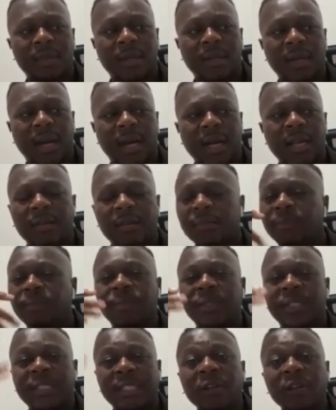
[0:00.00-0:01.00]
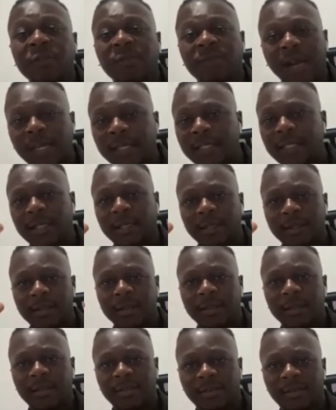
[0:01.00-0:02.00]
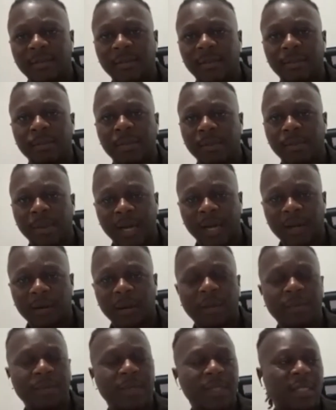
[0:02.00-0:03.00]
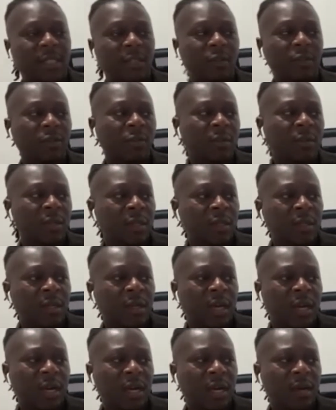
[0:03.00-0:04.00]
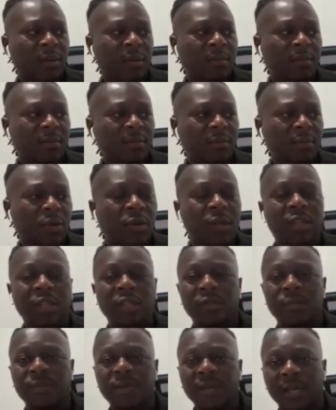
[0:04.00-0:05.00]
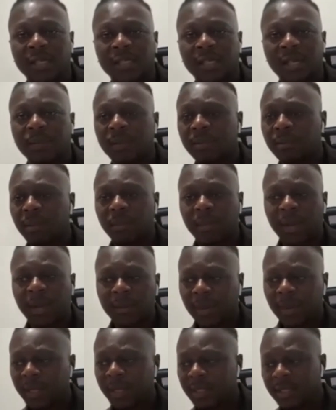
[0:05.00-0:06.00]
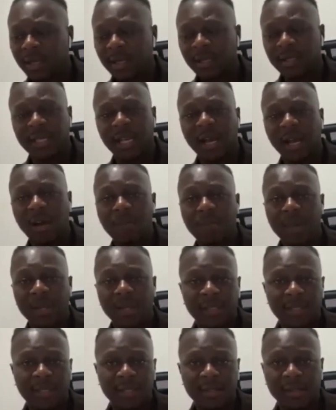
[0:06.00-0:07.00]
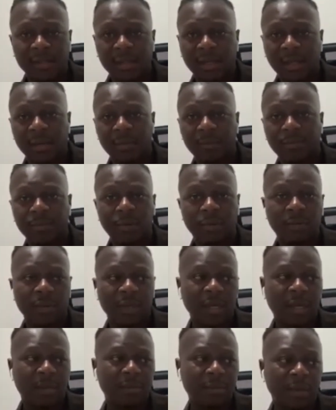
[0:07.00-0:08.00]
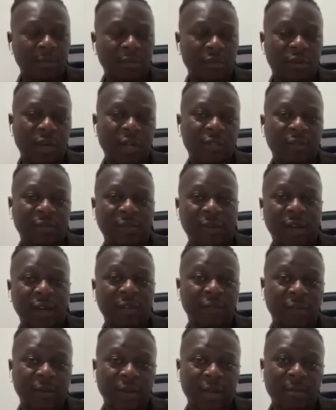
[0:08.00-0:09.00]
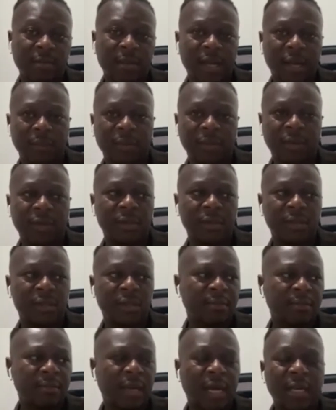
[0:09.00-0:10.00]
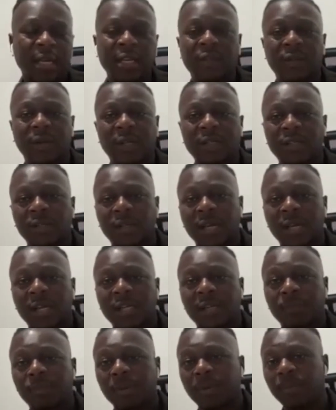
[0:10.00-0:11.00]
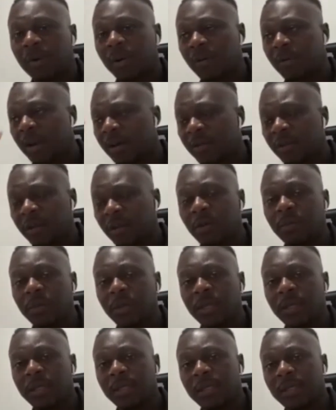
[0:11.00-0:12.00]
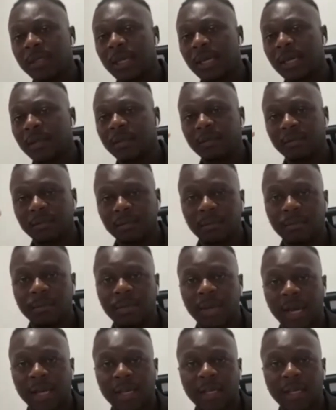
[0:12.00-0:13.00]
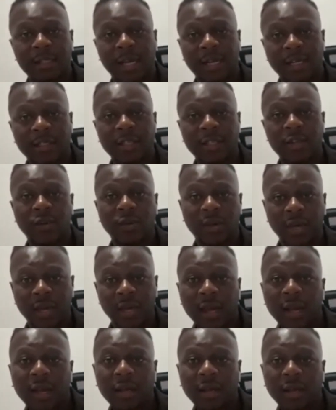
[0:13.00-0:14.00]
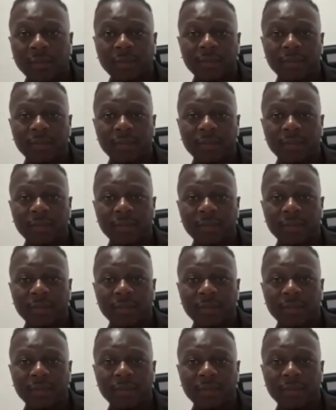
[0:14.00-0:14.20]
I am still fighting the battle. I'm still looking to be accepted. My son's now mixed. Probably I'm trying to fight for him now, because I need to educate the people around the community that Black is actually okay.